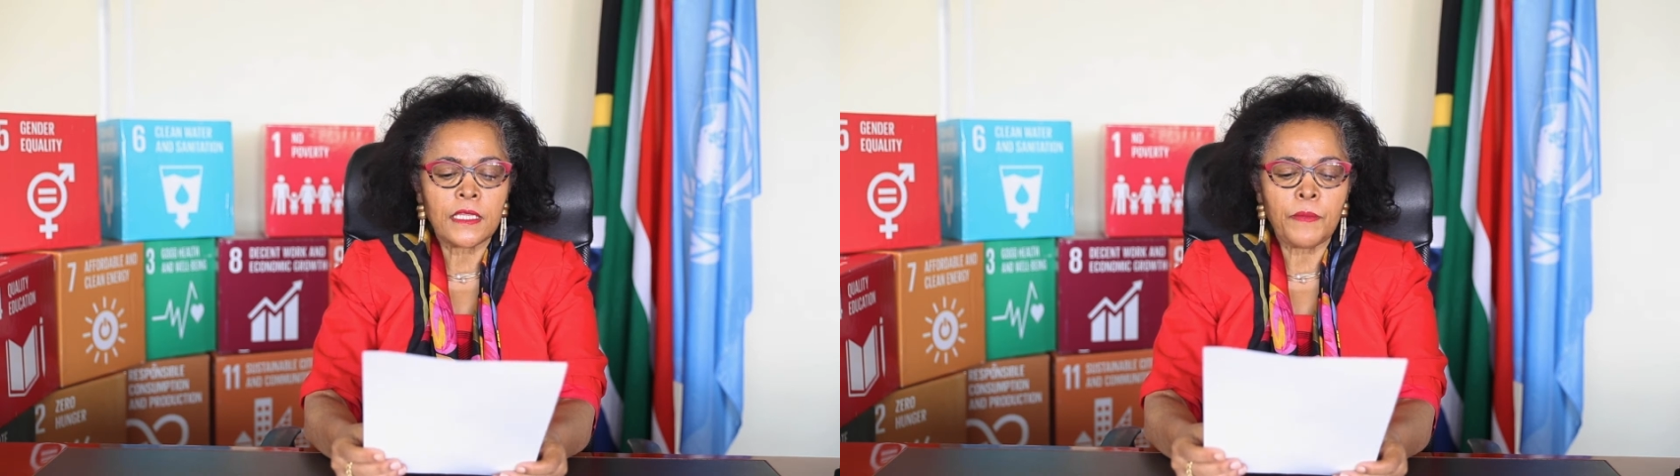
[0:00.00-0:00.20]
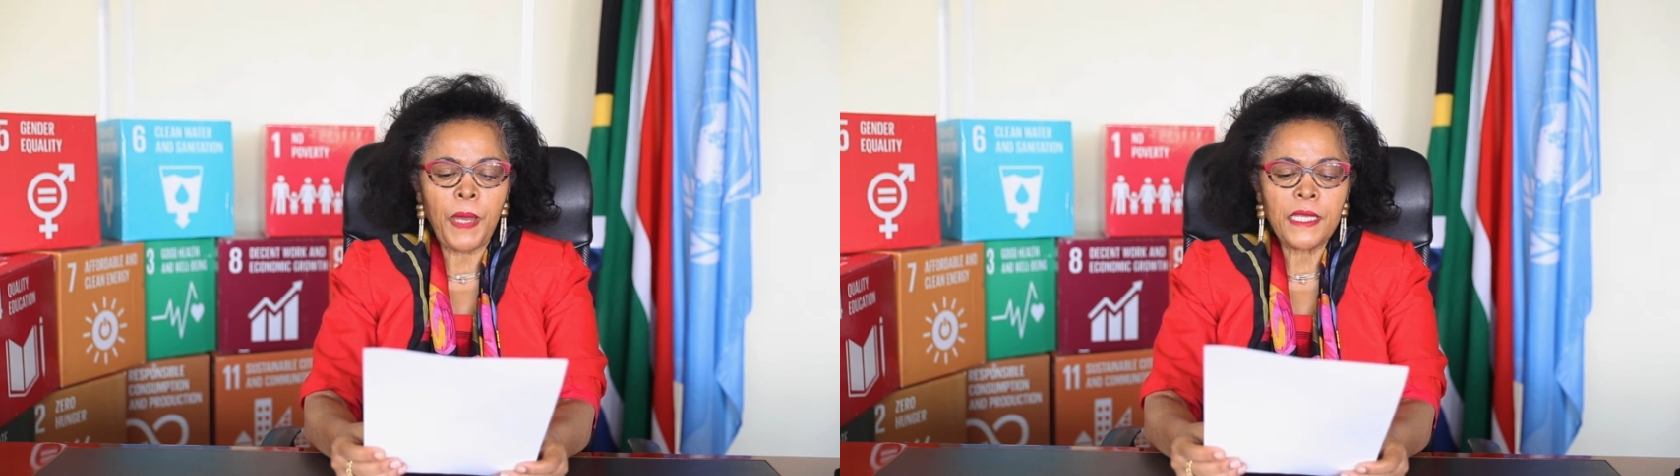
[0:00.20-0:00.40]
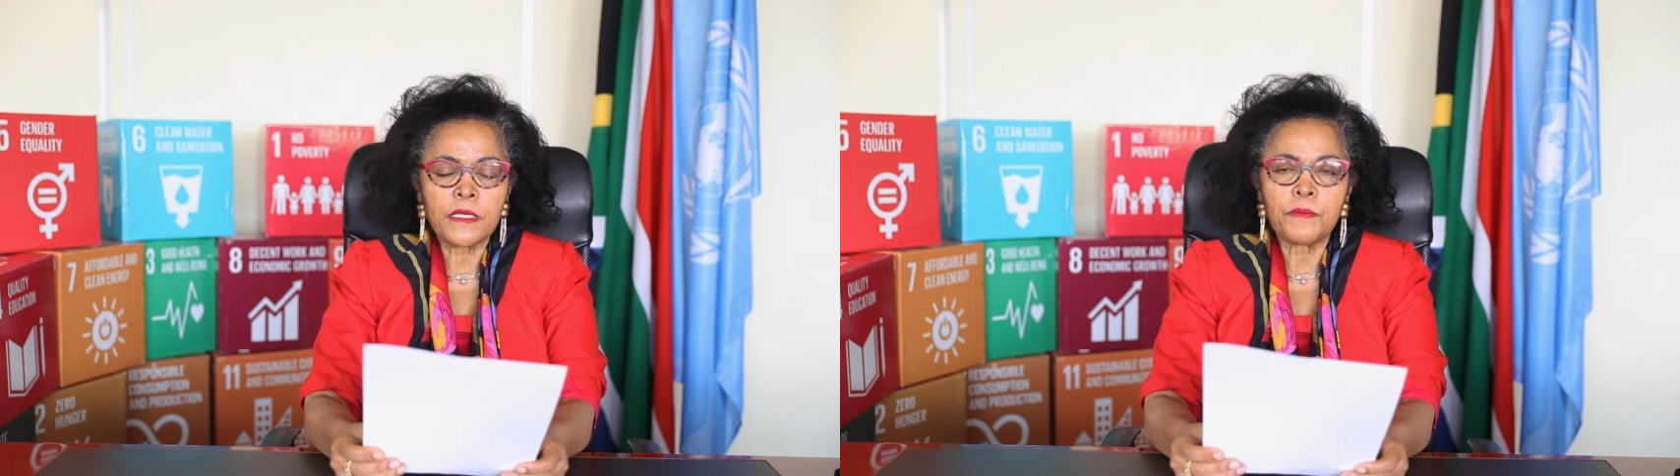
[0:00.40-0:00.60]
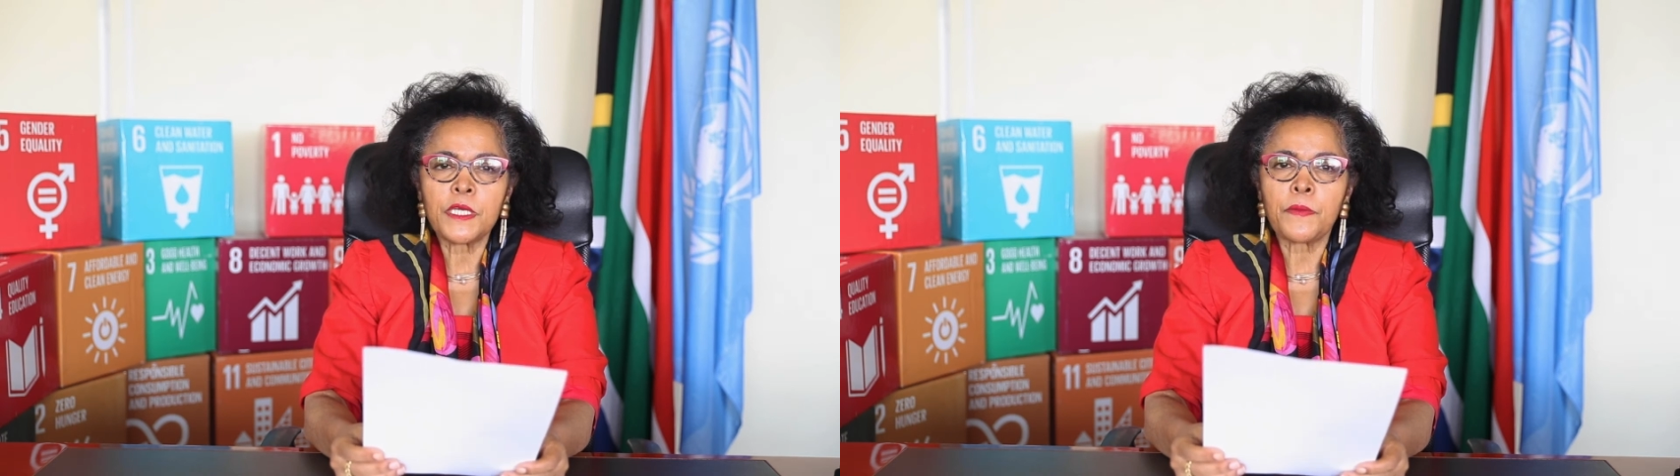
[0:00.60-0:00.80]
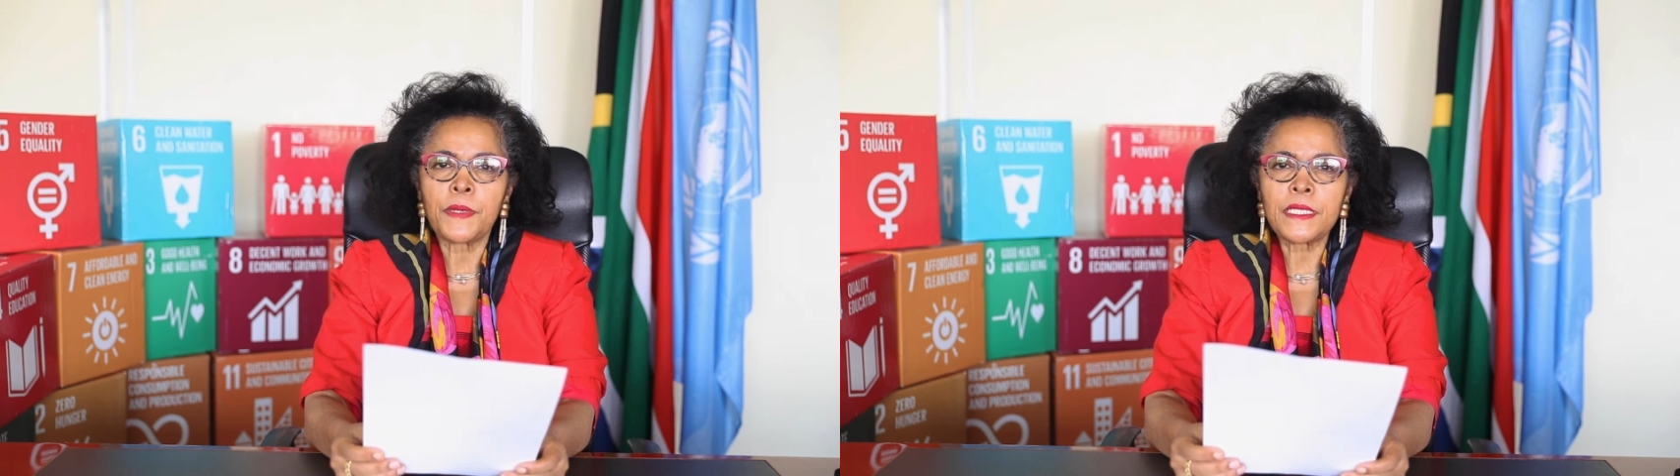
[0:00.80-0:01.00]
the
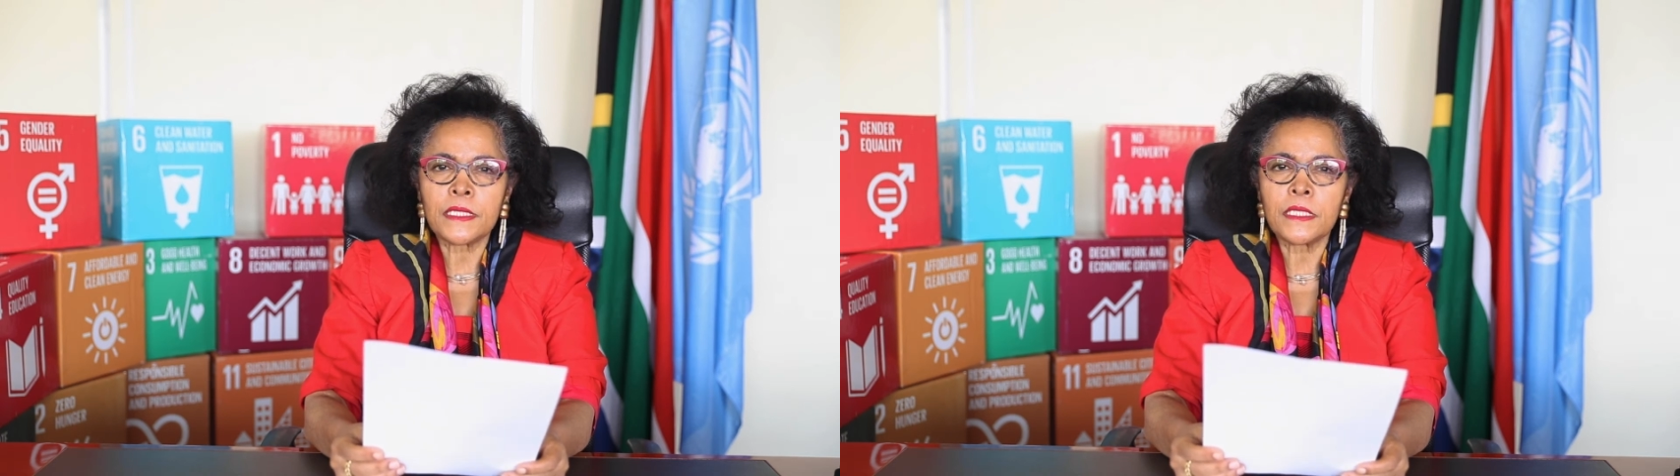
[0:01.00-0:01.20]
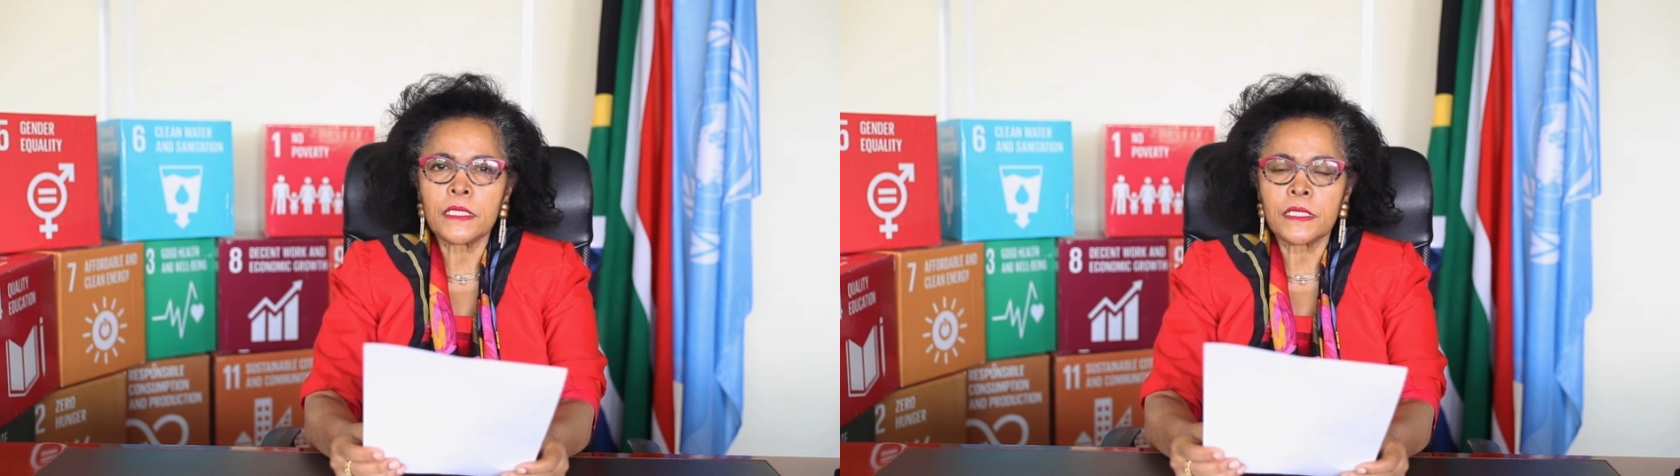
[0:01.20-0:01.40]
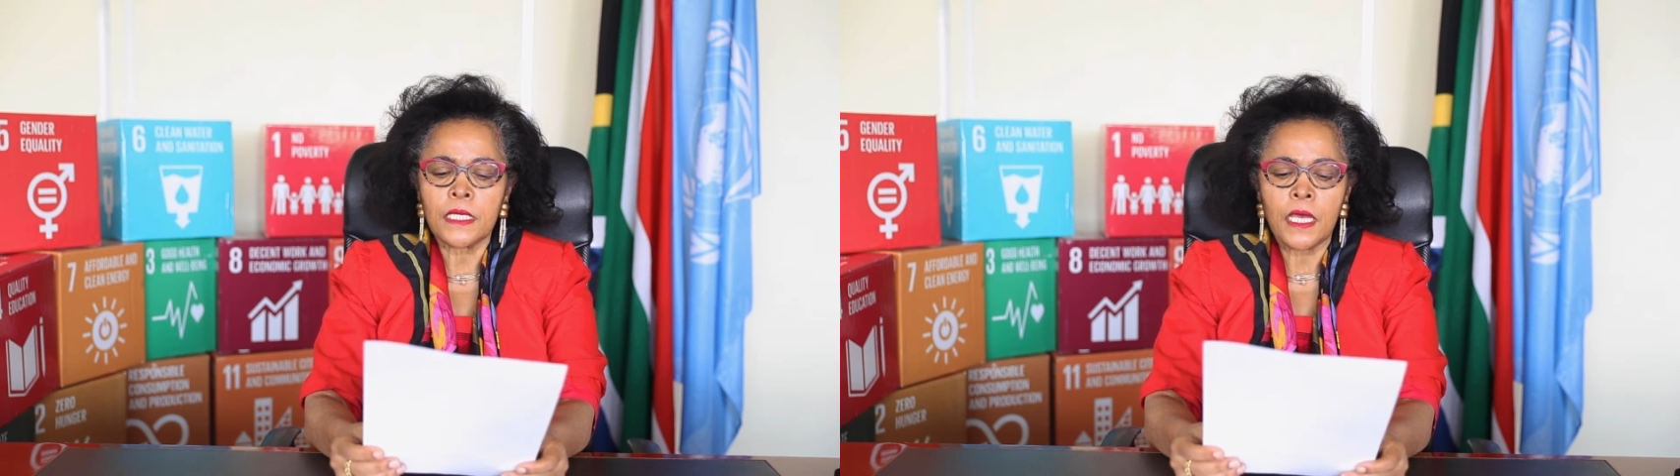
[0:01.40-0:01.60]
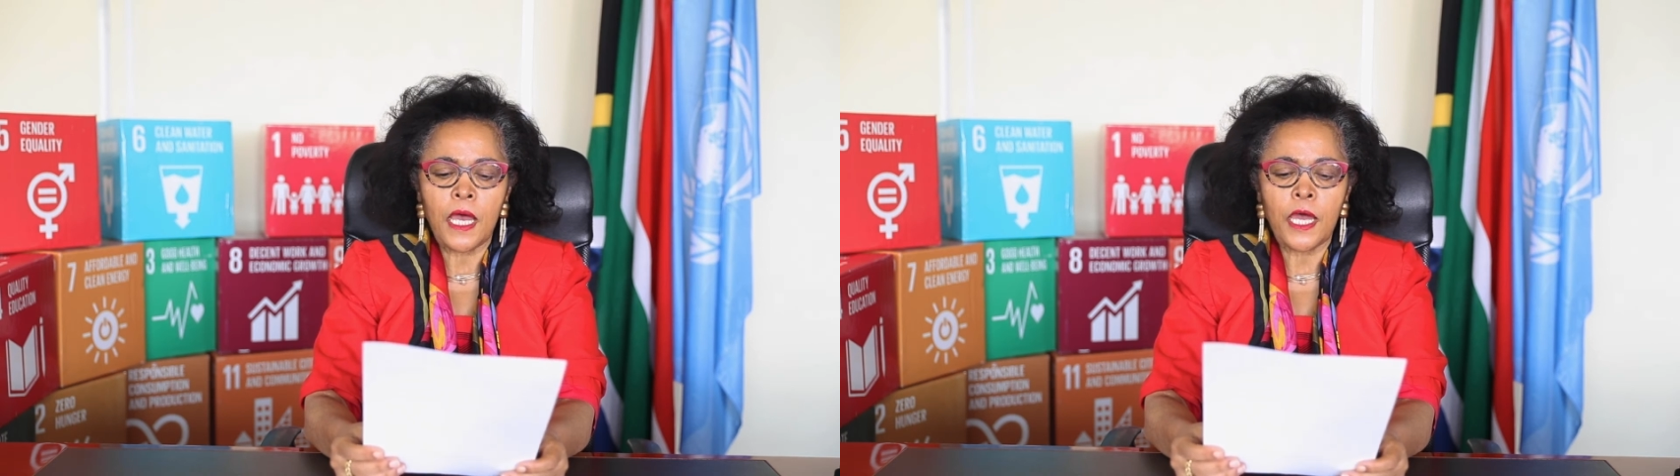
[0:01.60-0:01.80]
pandemic presents